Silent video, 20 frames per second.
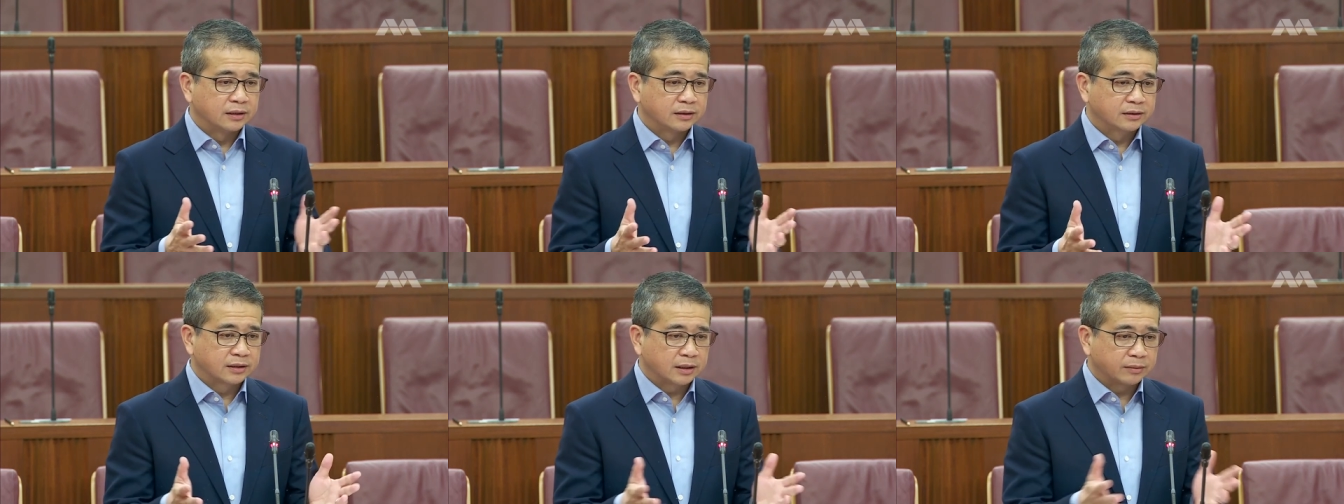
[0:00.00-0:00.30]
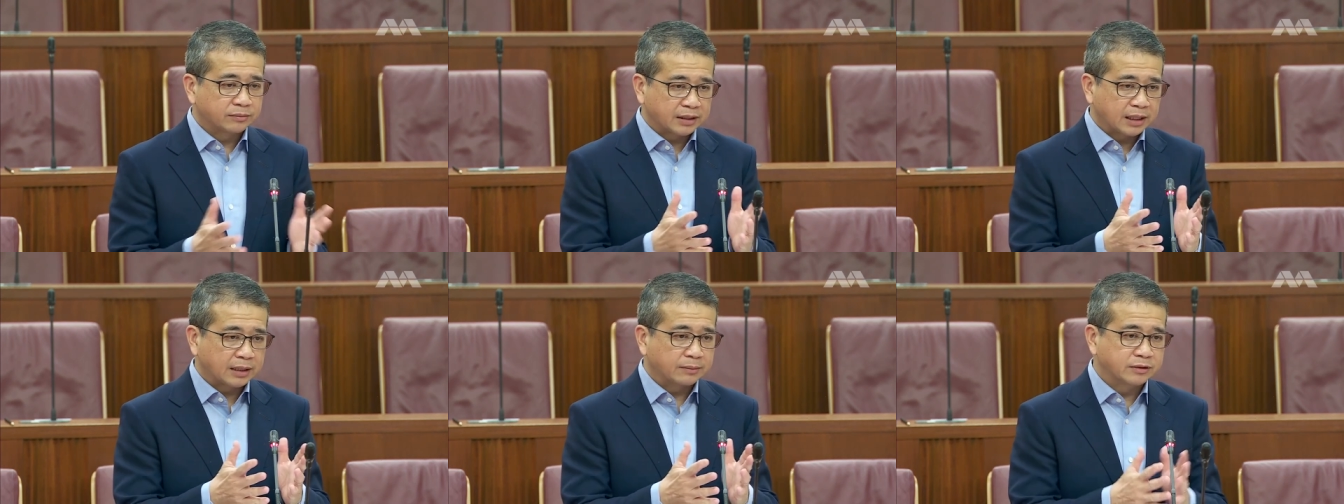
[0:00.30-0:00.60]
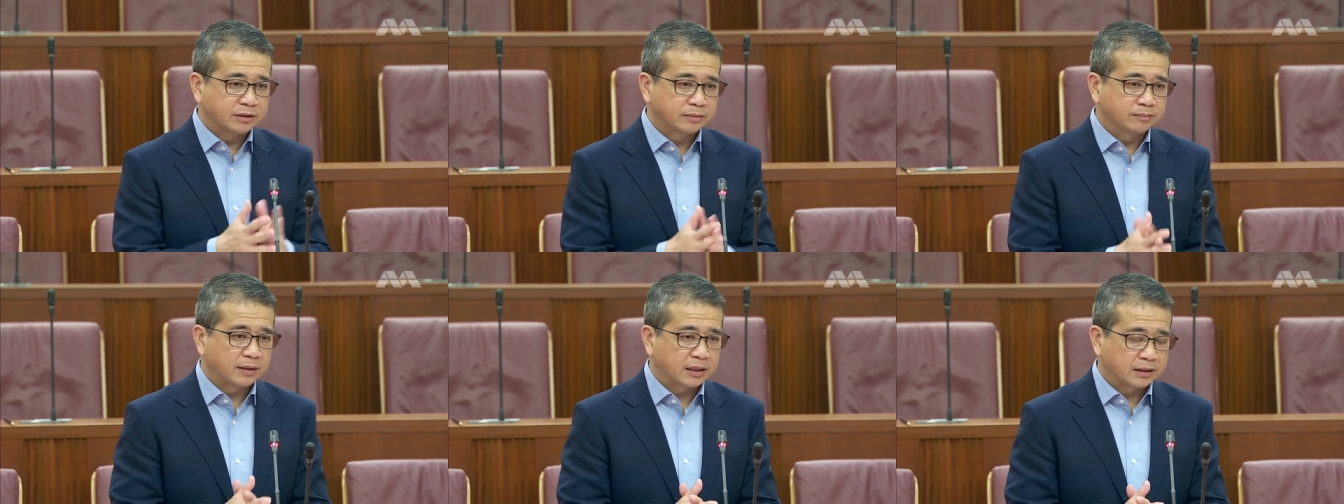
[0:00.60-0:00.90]

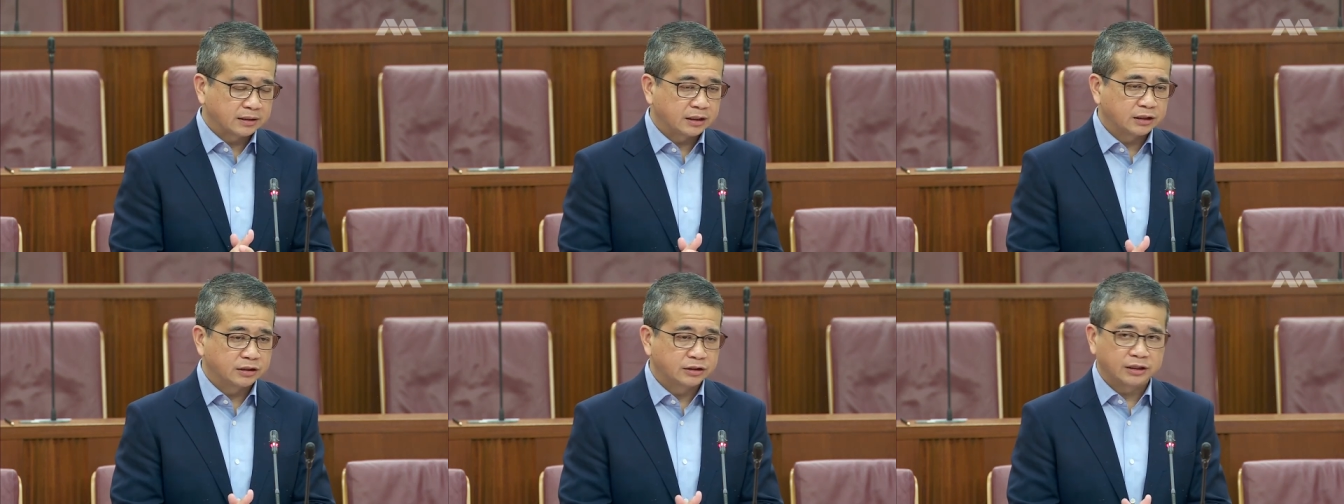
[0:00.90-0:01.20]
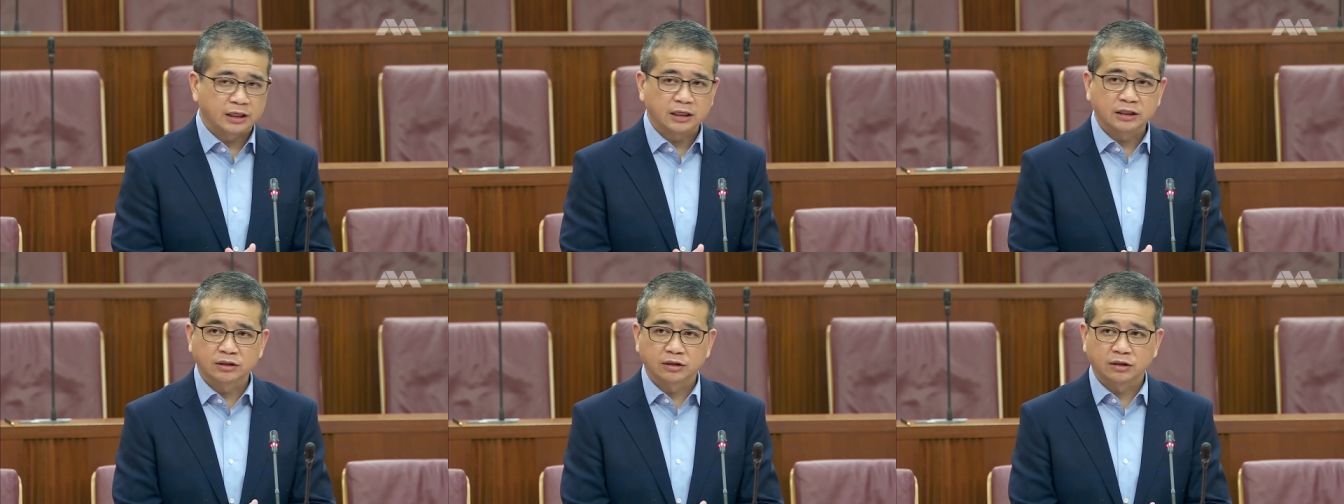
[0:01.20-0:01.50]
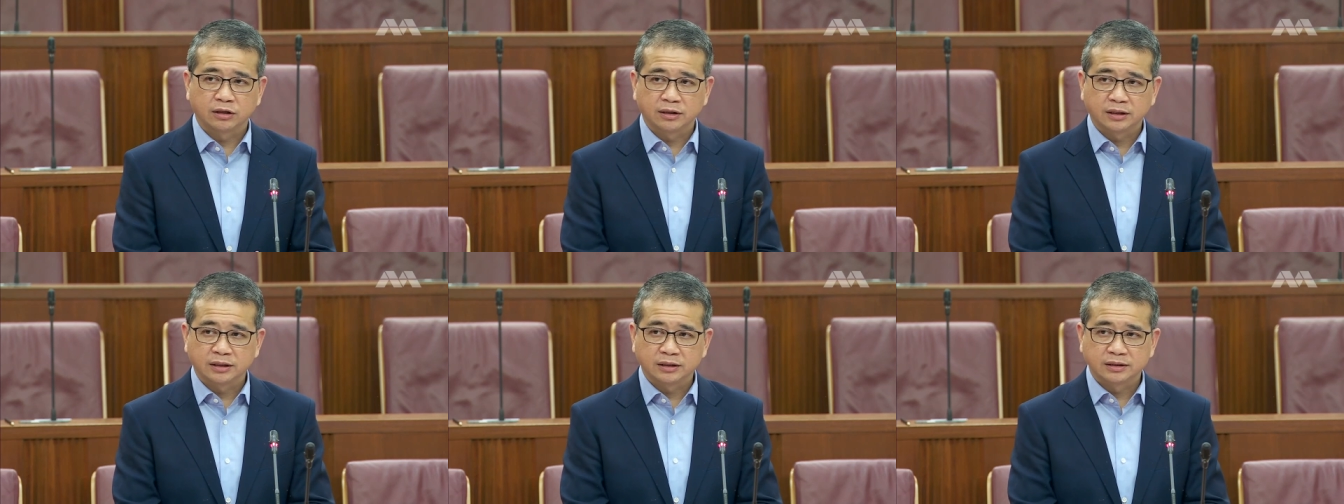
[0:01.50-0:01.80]
Sometimes parties
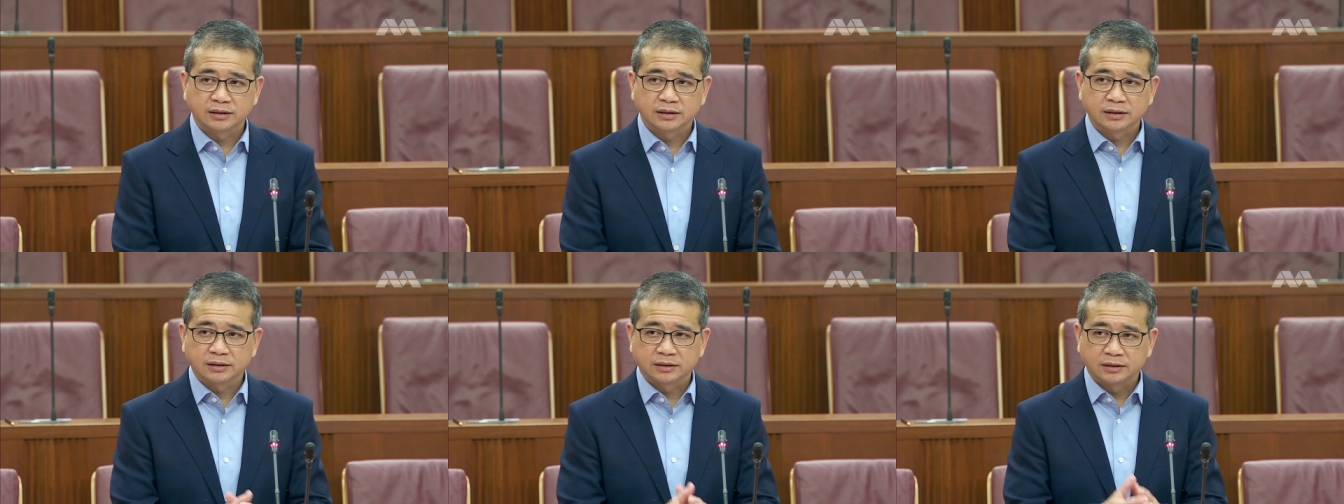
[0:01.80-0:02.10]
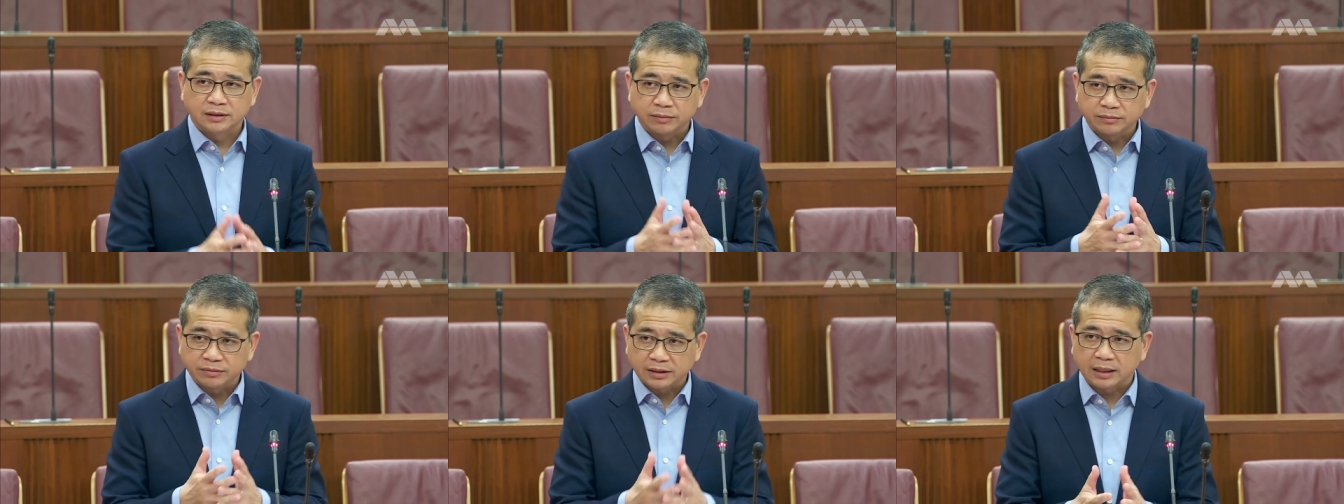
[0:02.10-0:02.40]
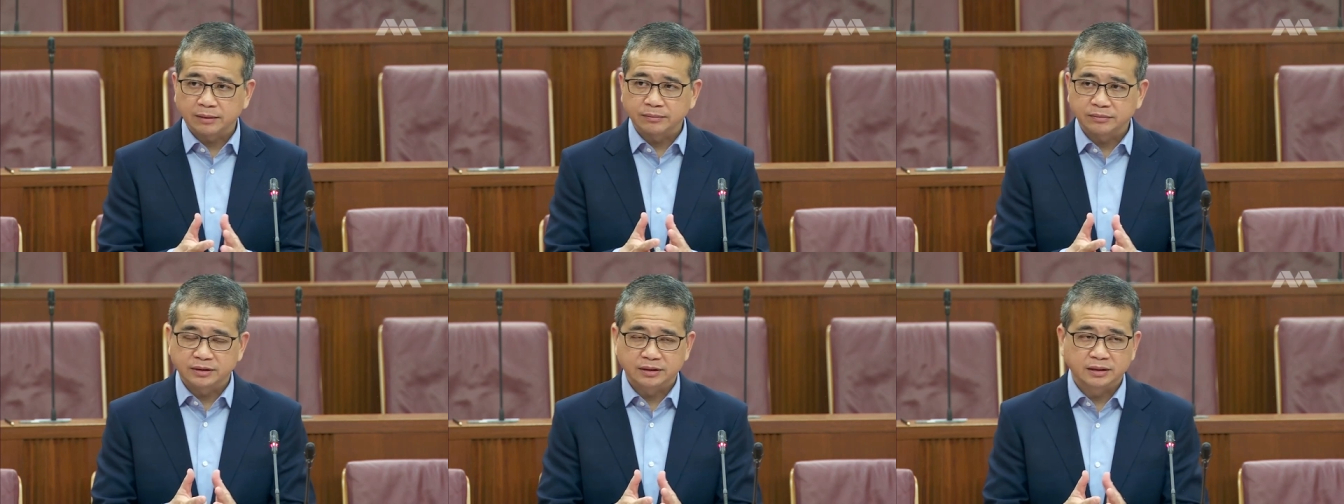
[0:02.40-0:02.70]
change lawyers,
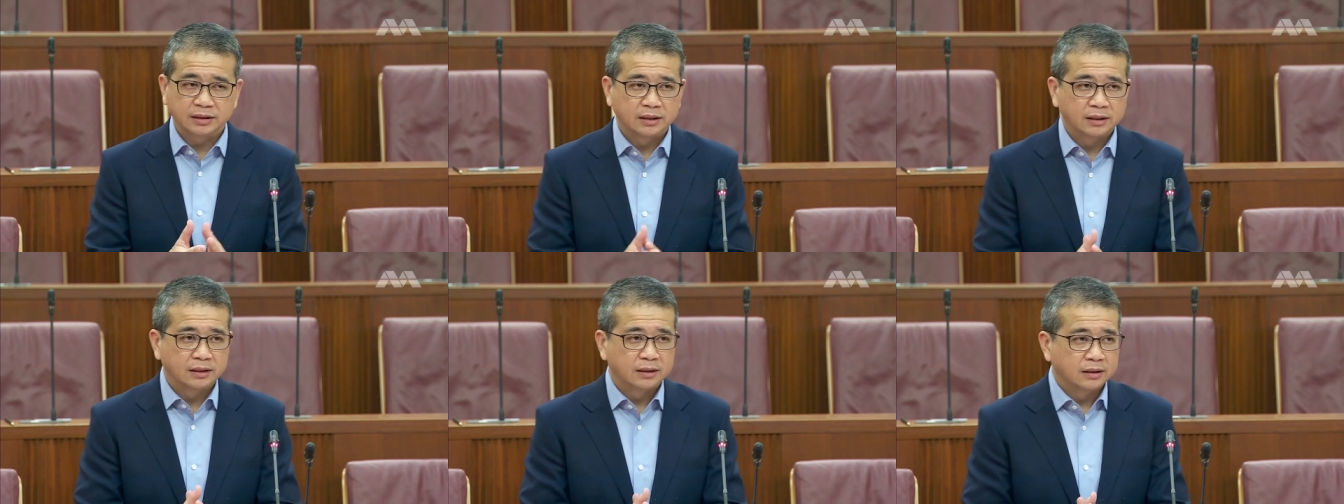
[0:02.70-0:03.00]
sometimes